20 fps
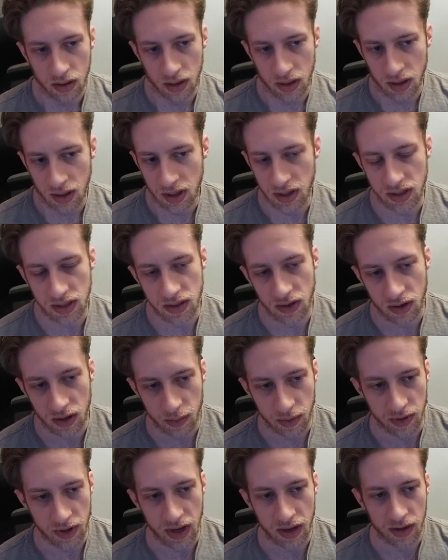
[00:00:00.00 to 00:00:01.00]
He's still gonna
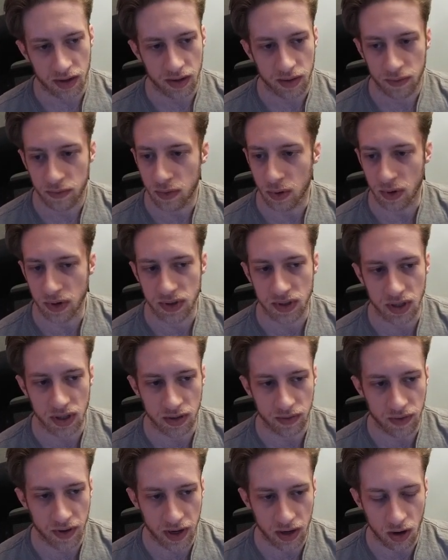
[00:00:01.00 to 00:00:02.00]
be forced to
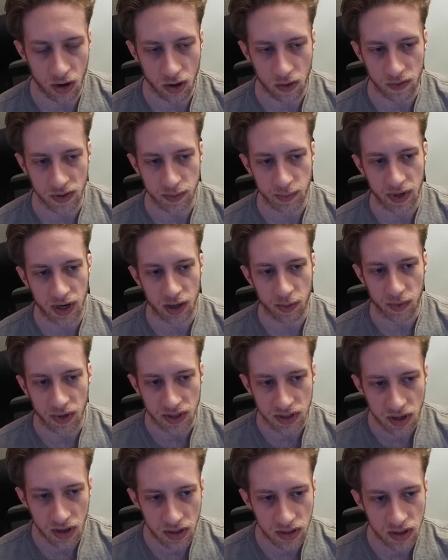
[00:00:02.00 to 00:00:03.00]
defend all of his pair plus
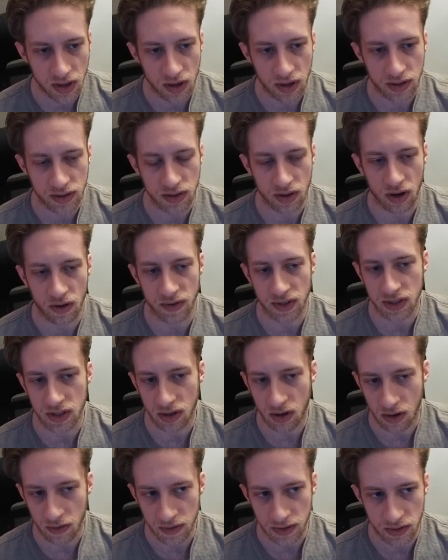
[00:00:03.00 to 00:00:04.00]
gut shots. Obviously,
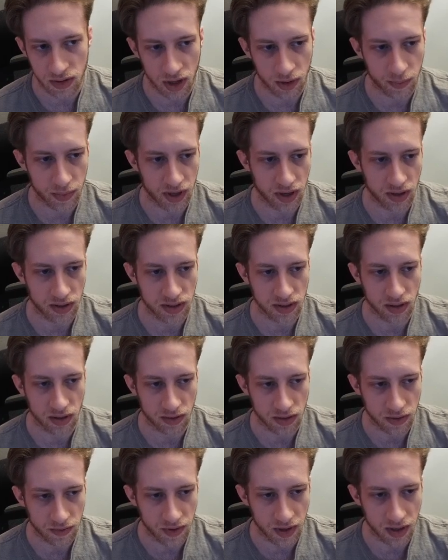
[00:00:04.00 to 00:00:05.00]
all of his top pairs. He's gonna
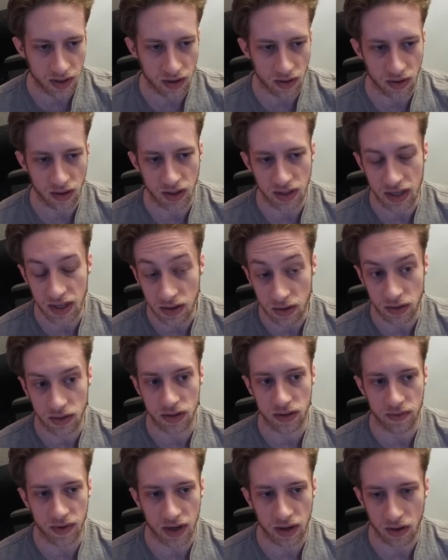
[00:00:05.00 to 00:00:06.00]
defend. Need to
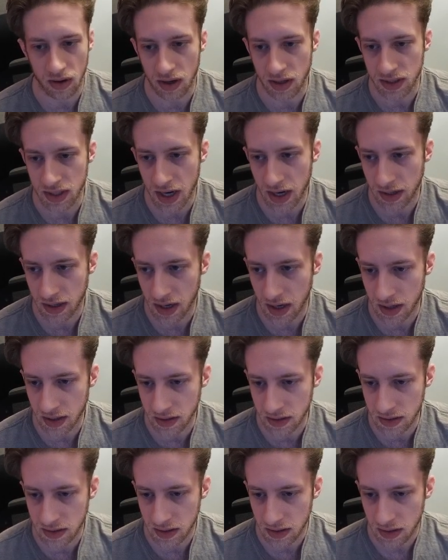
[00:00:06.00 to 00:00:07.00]
defend a lot of jack
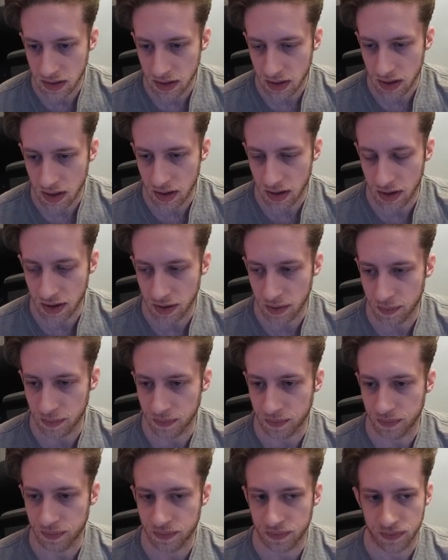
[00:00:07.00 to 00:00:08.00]
X.
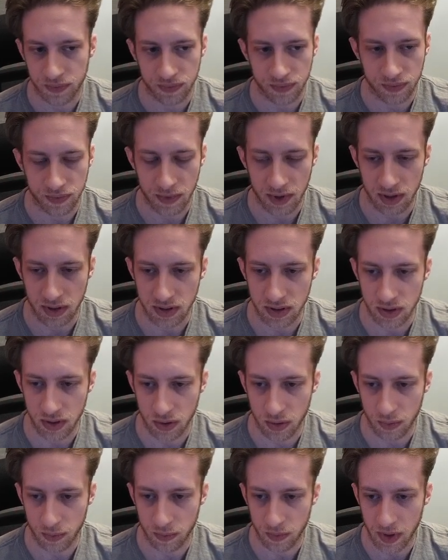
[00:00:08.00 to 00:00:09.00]
And
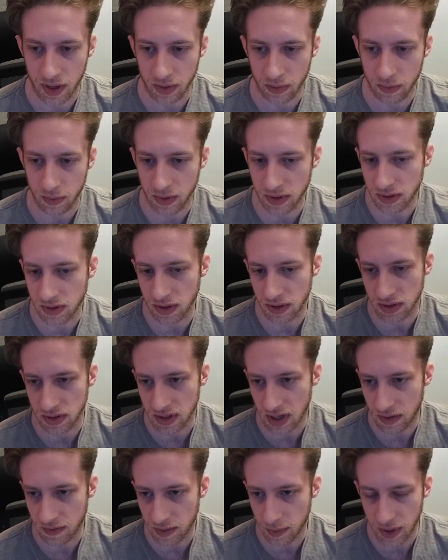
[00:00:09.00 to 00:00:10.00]
so, like, we should just
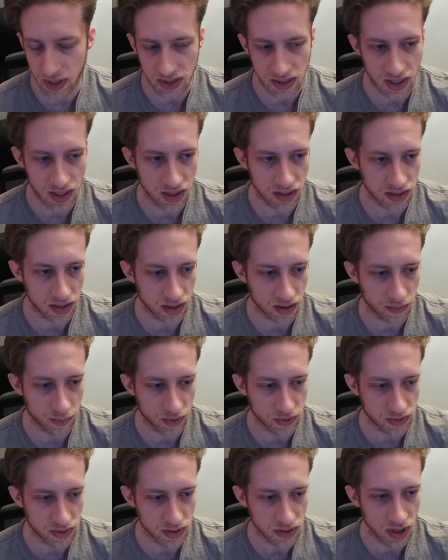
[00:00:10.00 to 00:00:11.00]
have the best hand here
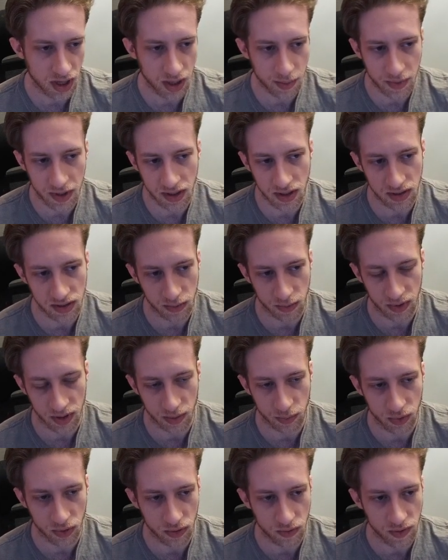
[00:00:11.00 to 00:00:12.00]
most of the time. He doesn't really
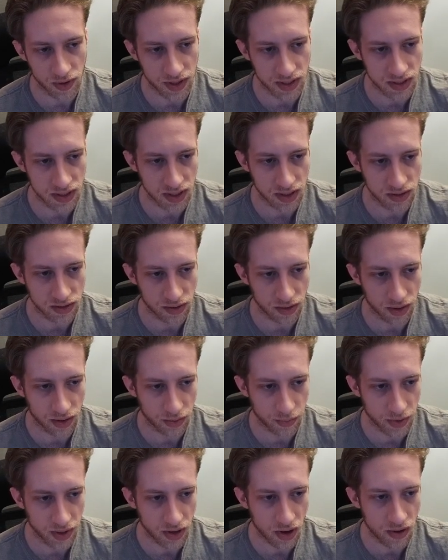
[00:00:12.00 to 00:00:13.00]
improve on the 6 or the
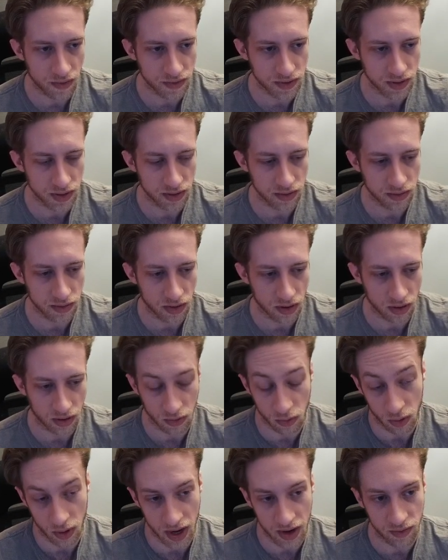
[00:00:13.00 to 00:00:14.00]
3 often,
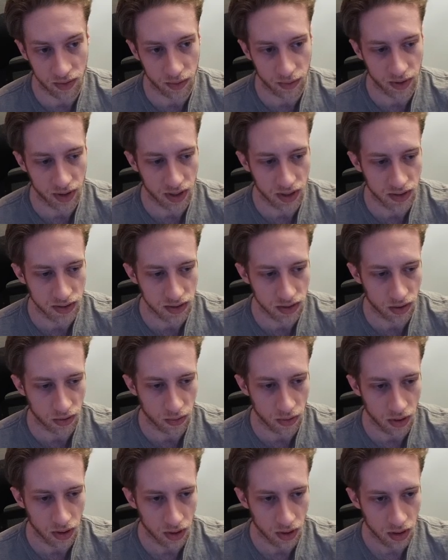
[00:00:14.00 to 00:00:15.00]
or ever really. So,
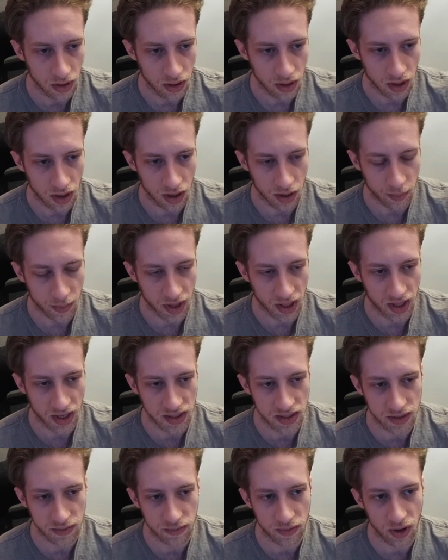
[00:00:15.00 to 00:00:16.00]
unless
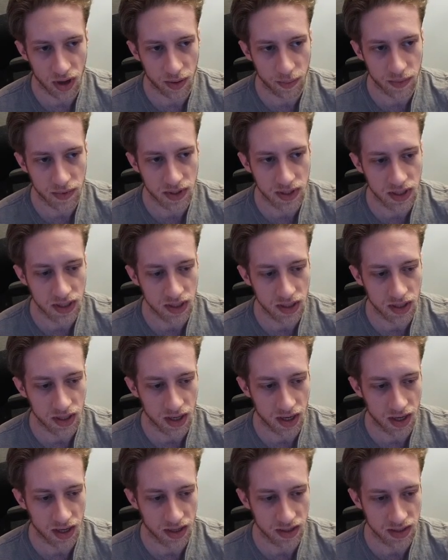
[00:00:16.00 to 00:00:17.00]
he flopped
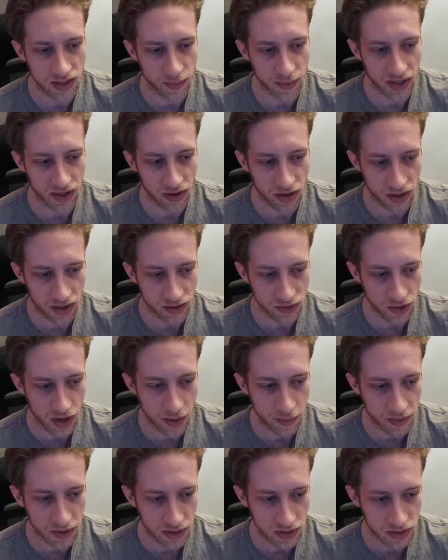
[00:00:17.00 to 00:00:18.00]
something good and
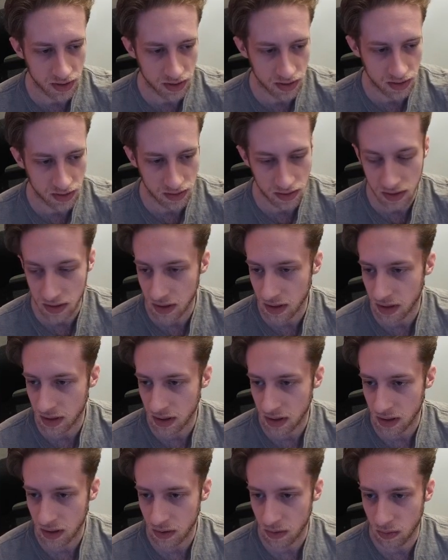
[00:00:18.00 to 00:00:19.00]
trapped us,
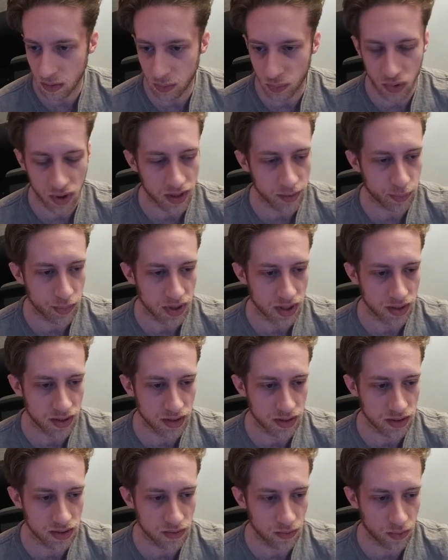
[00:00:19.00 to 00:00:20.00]
we're pretty
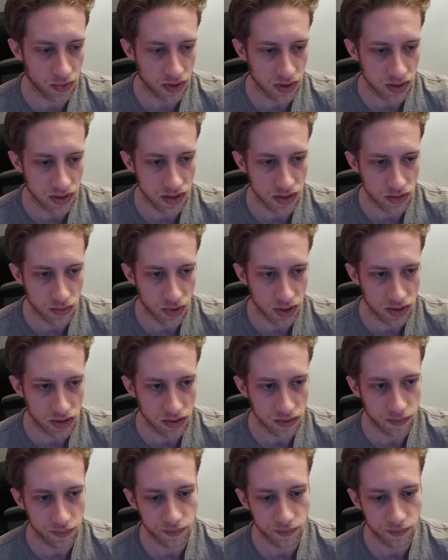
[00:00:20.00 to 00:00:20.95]
pleased with the situation.